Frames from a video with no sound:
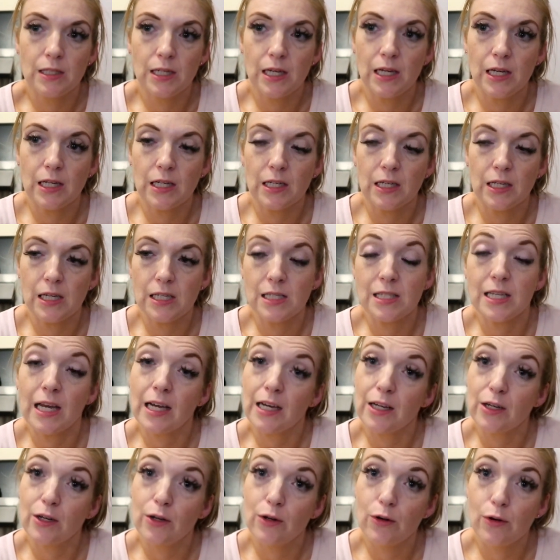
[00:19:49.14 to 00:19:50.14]
taking a
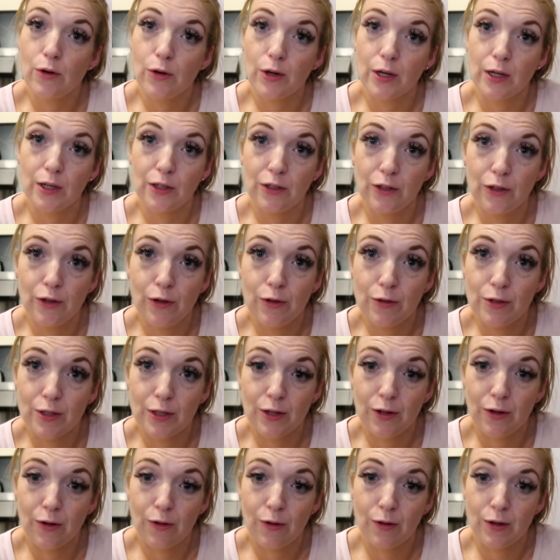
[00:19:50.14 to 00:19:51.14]
second look at
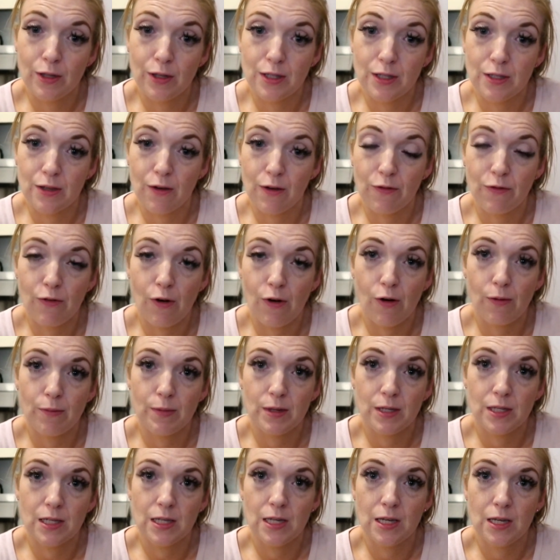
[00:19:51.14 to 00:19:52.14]
using Lloyd's
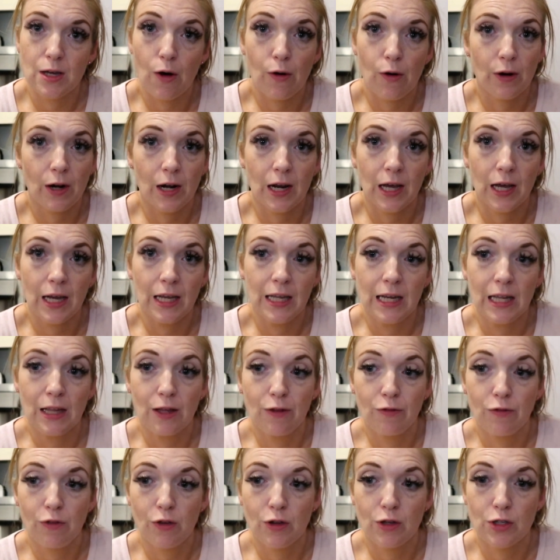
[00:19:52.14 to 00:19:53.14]
Pharmacy online
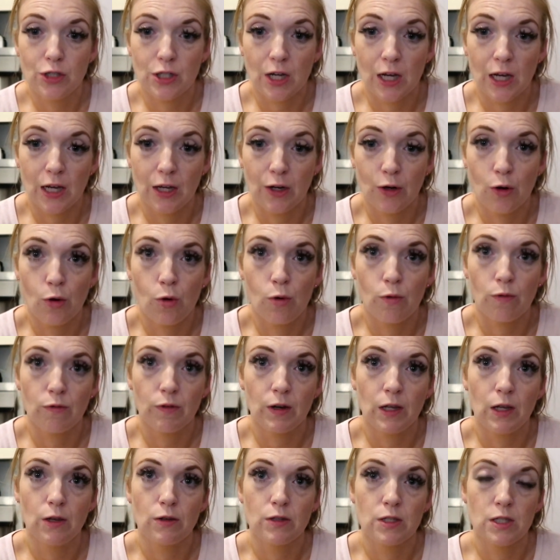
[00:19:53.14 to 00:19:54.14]
in the future, and
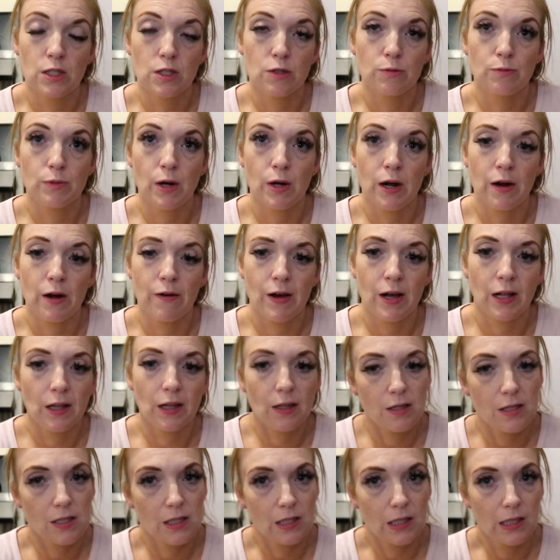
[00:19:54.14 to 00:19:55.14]
hopefully using somewhere
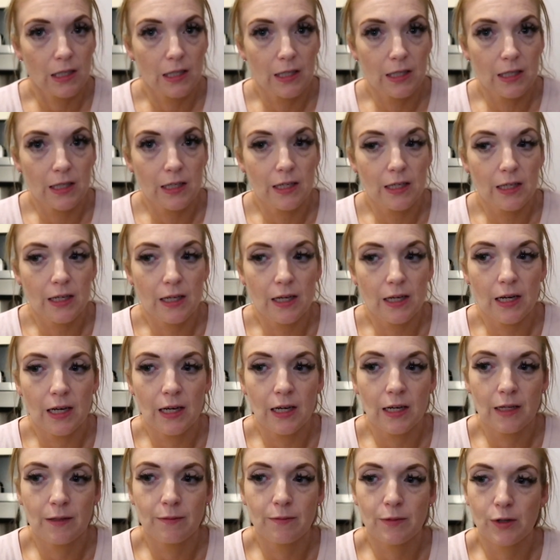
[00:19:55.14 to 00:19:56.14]
else,
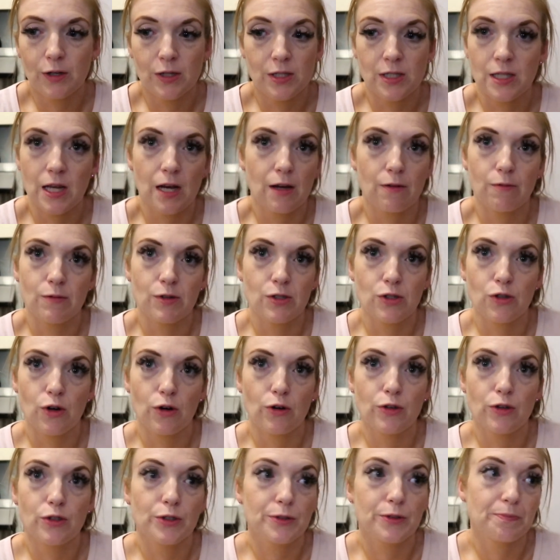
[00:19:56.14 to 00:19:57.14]
because that was
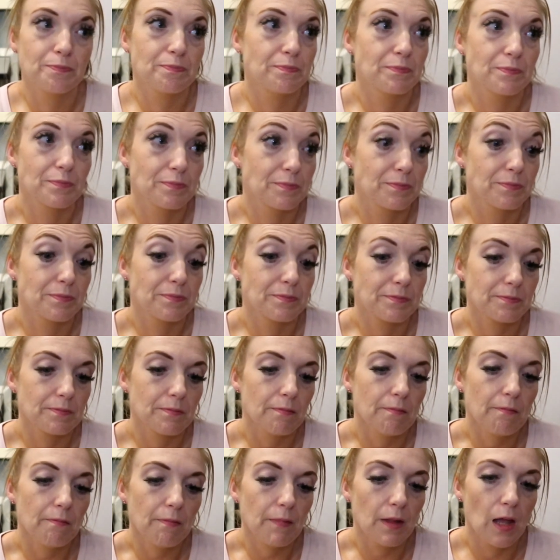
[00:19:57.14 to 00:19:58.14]
not
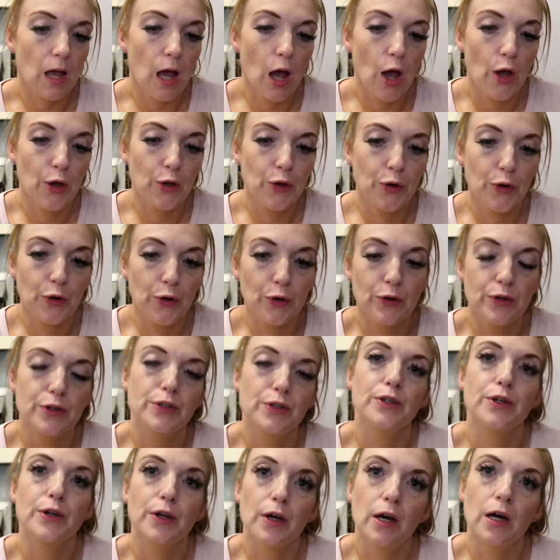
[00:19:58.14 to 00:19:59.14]
a
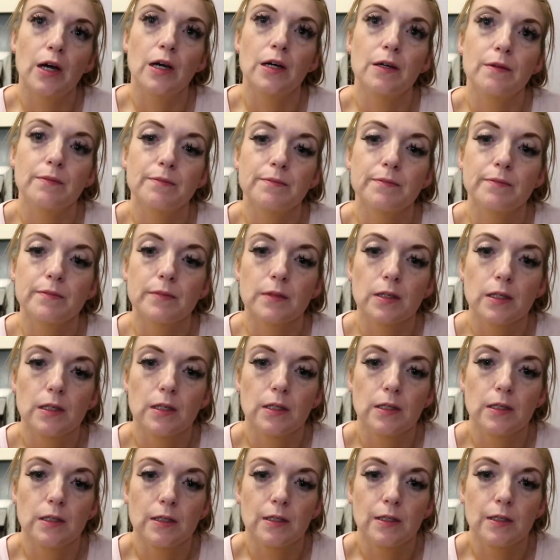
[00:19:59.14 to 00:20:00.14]
good
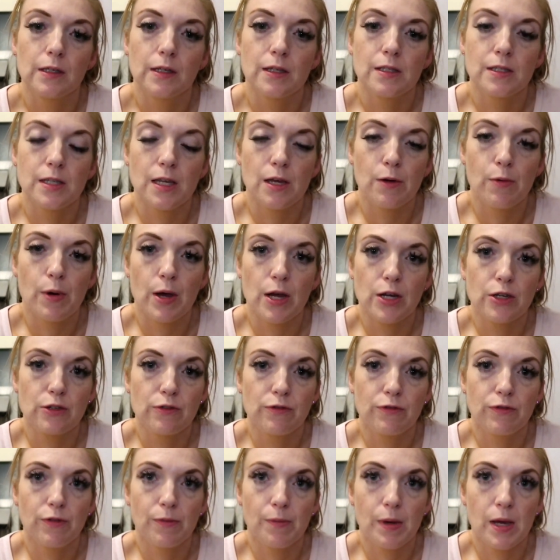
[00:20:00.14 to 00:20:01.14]

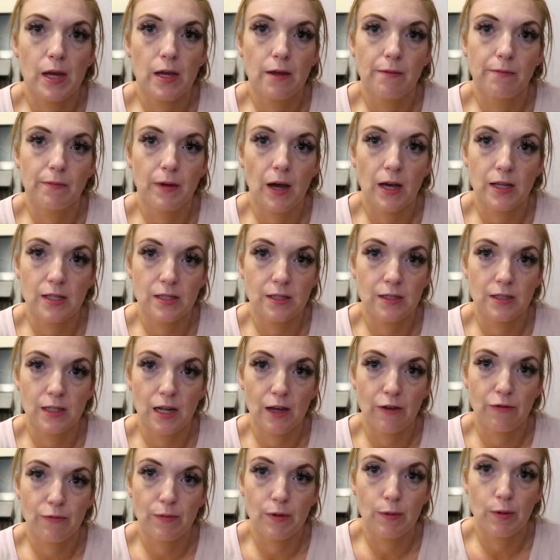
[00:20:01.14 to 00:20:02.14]
situation for me. Hasn't
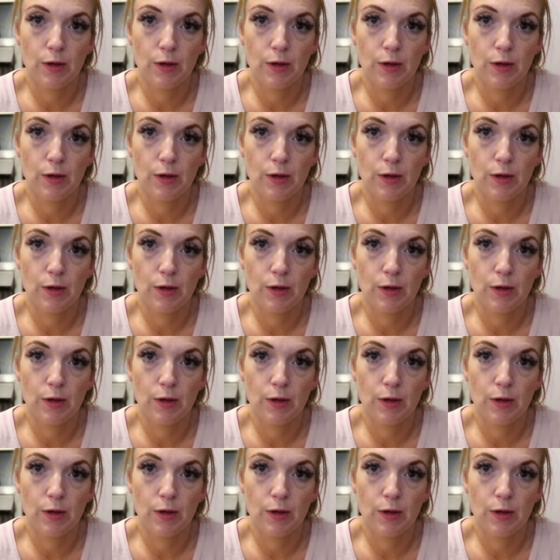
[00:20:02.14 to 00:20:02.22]
left